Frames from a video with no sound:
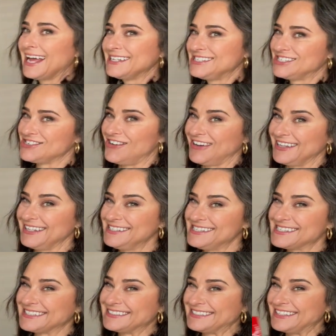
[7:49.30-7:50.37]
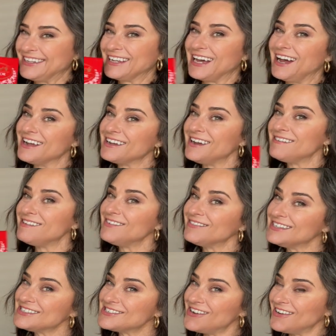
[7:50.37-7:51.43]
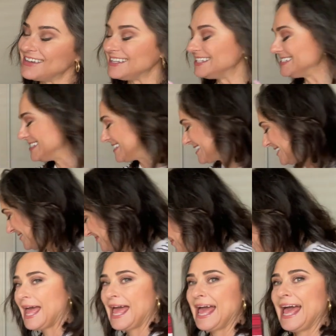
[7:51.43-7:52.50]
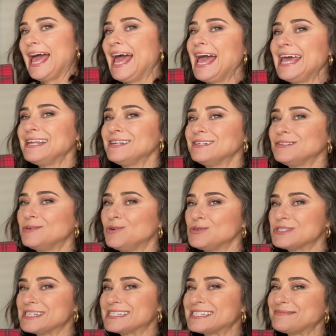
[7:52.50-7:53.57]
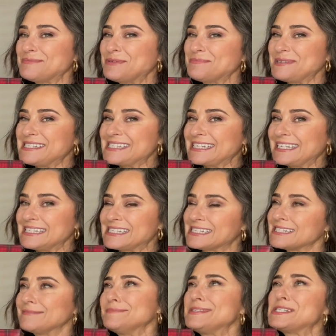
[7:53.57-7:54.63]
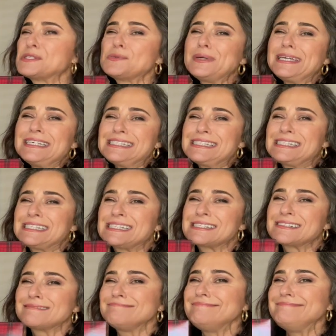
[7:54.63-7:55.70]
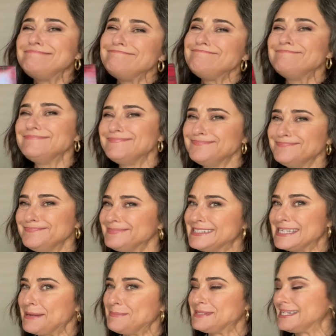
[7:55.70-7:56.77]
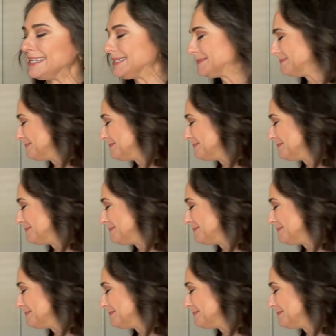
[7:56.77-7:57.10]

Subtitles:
Chocolates. You can't go wrong with chocolates. And also some more biscuits, sweets. Tempting.